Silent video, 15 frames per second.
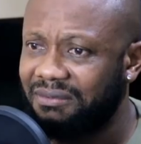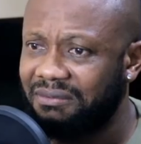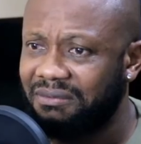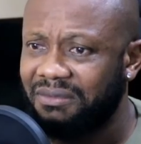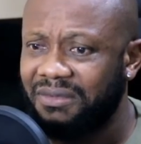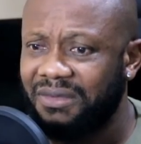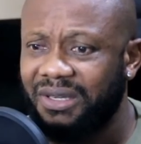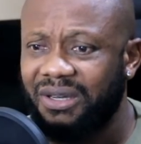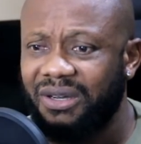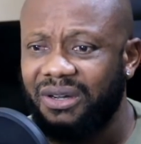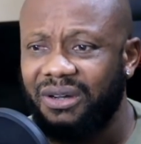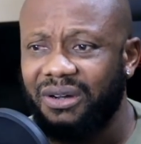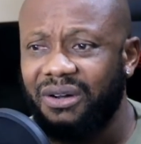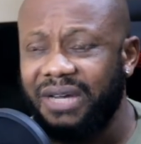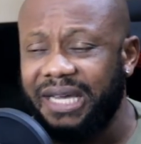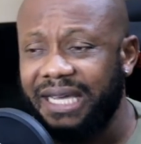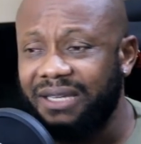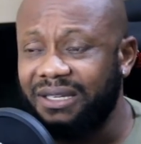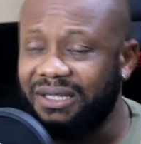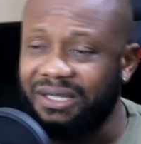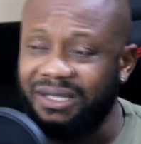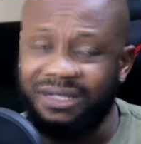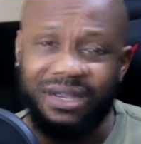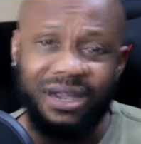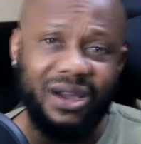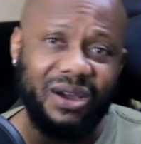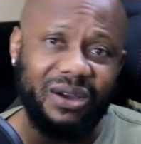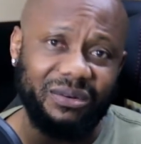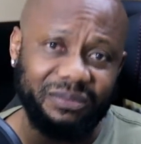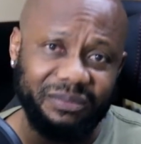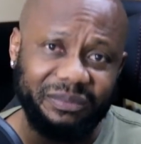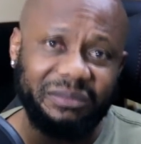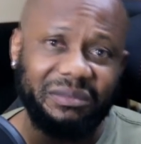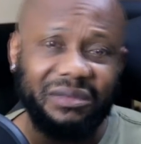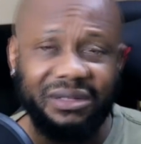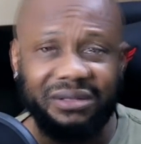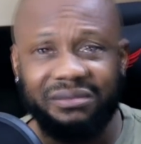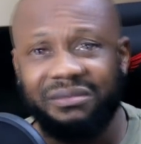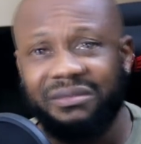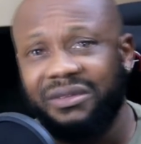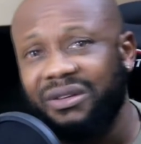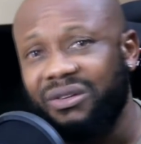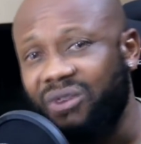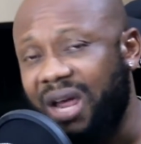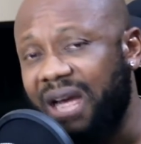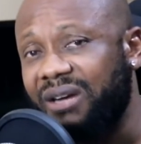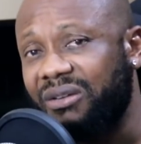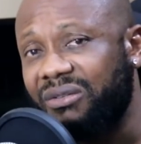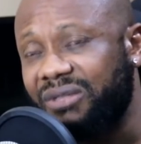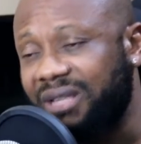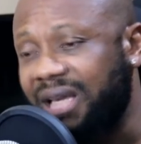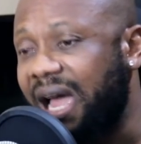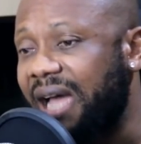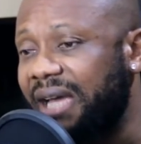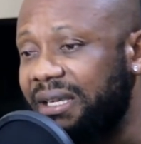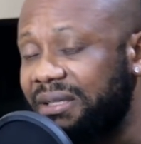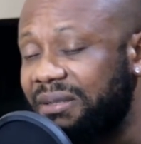pain. Okay, this is Randolph's side.